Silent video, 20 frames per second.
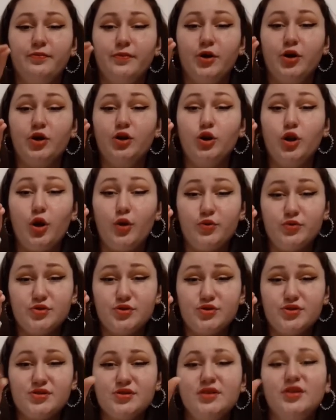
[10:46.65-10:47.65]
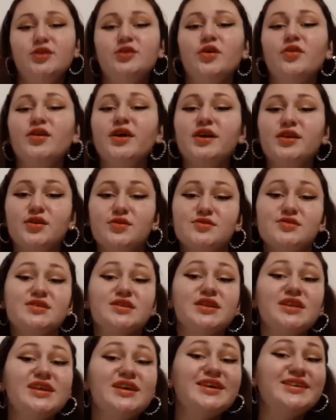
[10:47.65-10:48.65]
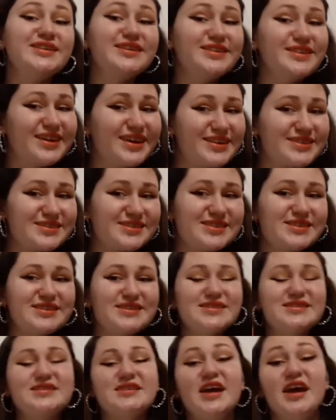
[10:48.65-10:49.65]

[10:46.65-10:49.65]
close, you know, like those leaning kisses.